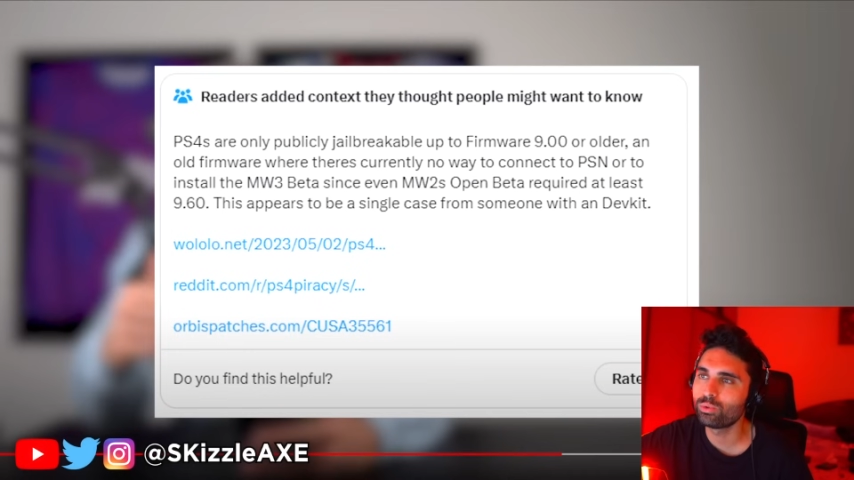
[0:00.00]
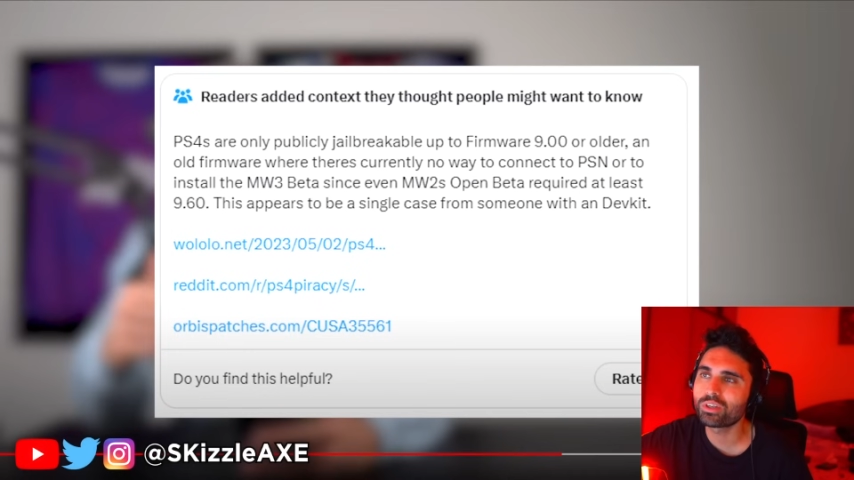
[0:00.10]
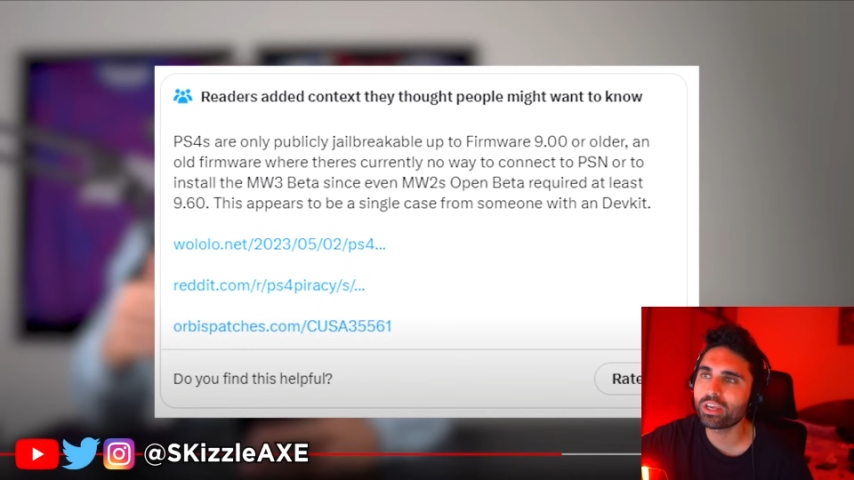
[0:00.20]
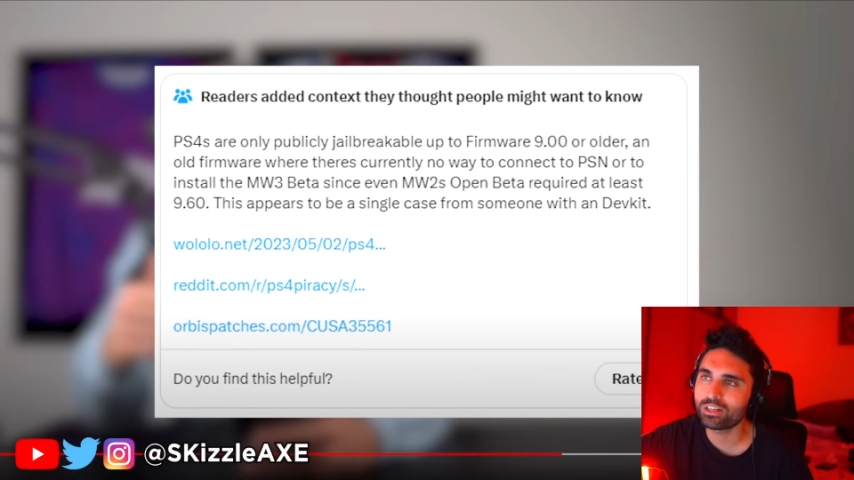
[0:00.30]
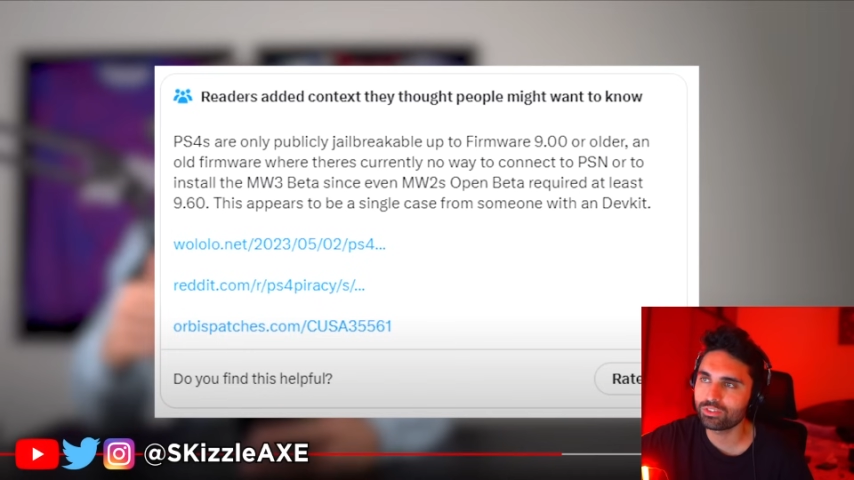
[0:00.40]

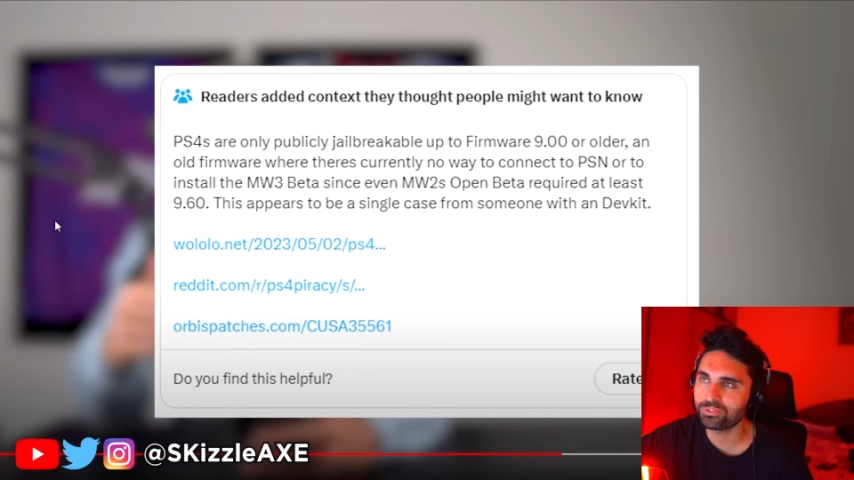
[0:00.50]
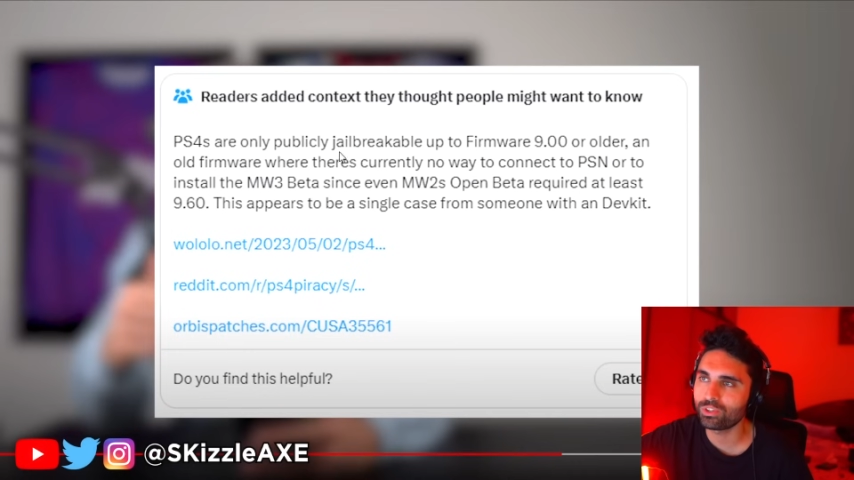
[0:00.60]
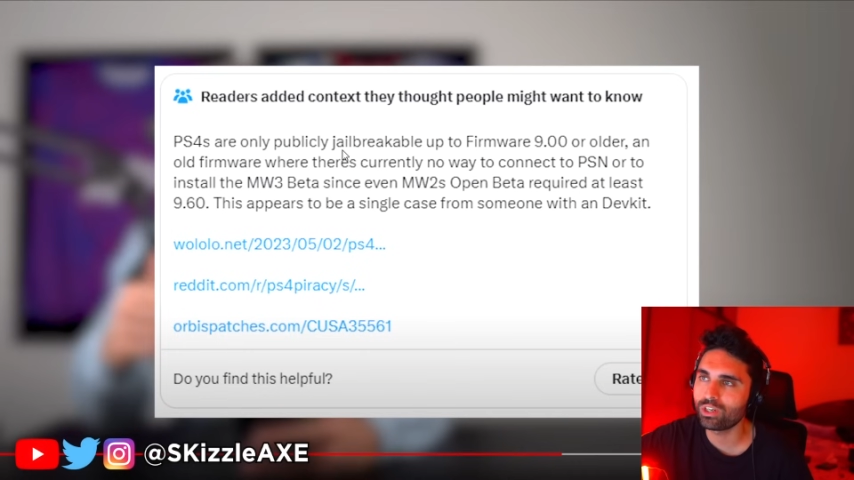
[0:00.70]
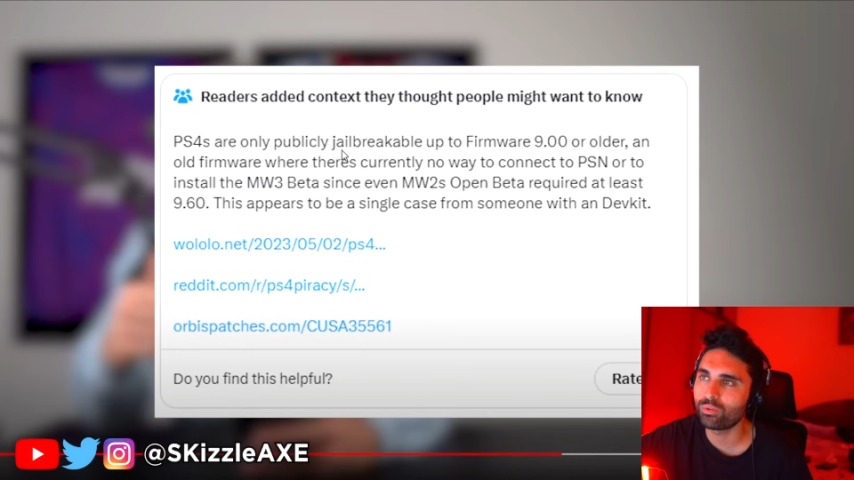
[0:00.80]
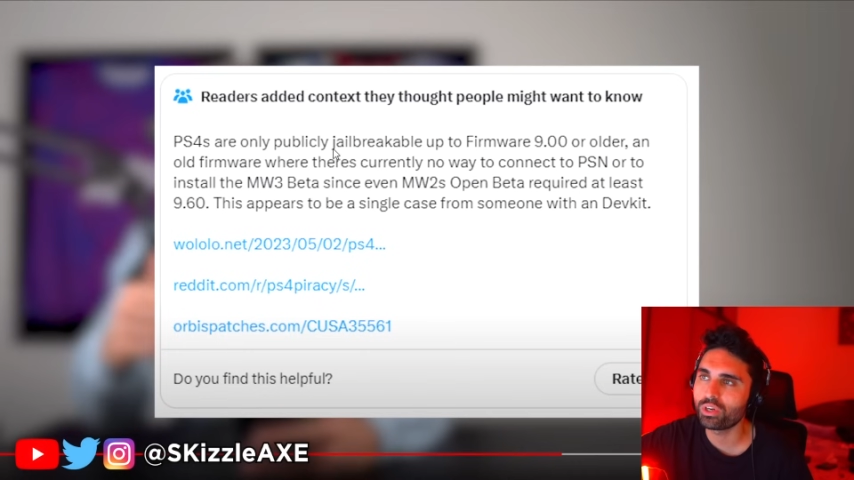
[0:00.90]
Who cares if
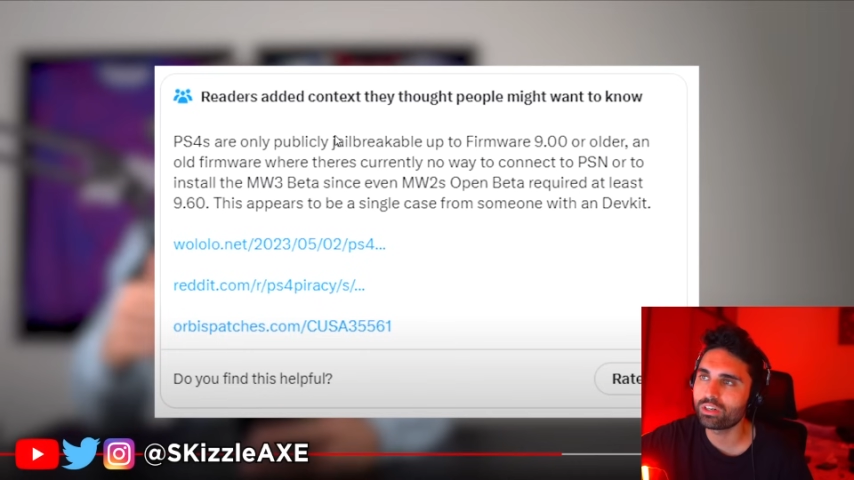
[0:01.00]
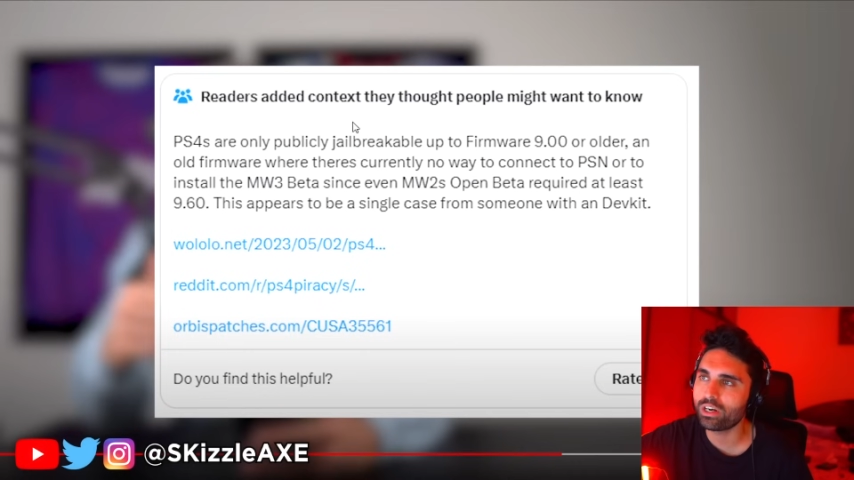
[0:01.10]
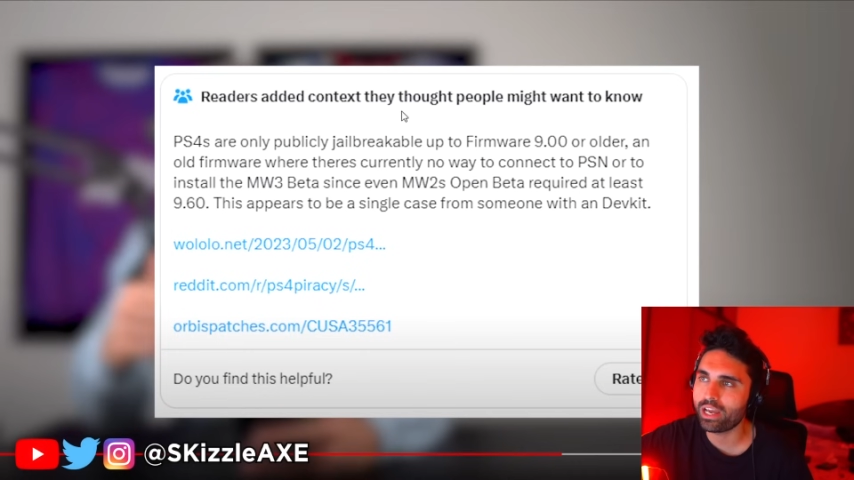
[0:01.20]
you got reader